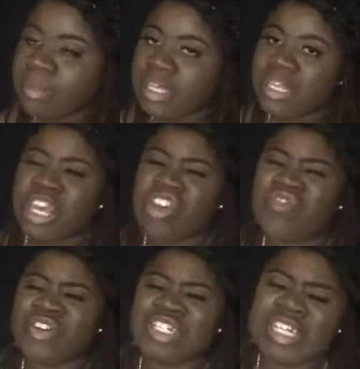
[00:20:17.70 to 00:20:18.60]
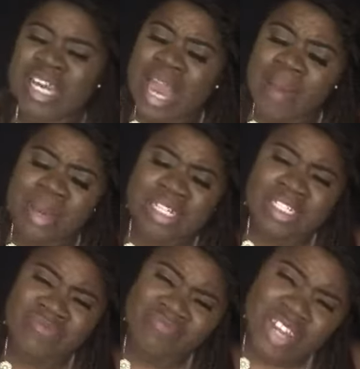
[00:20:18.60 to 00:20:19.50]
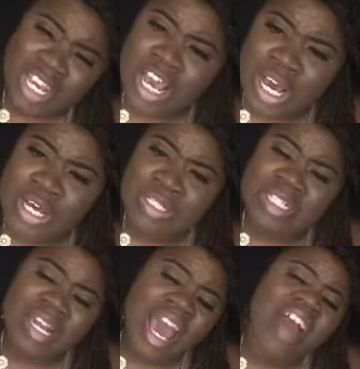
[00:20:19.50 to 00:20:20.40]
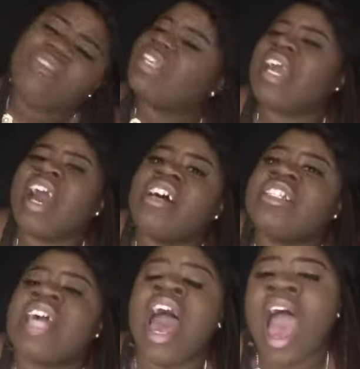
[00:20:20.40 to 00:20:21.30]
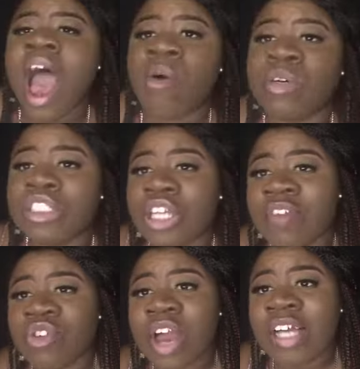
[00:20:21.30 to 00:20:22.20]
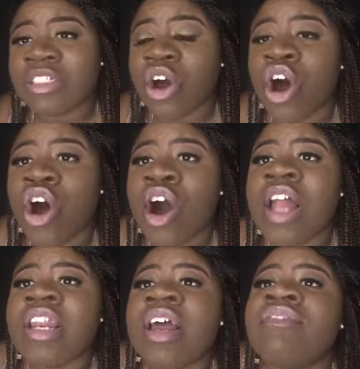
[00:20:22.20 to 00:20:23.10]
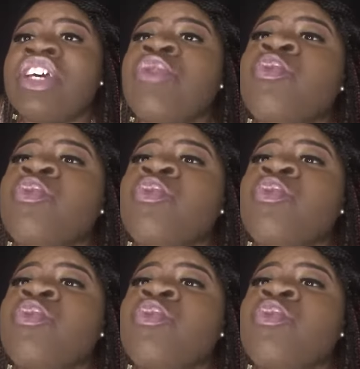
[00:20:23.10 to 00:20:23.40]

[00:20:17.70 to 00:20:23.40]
me. Thank you for looking at my videos and everything else. I want to give you guys all a lovely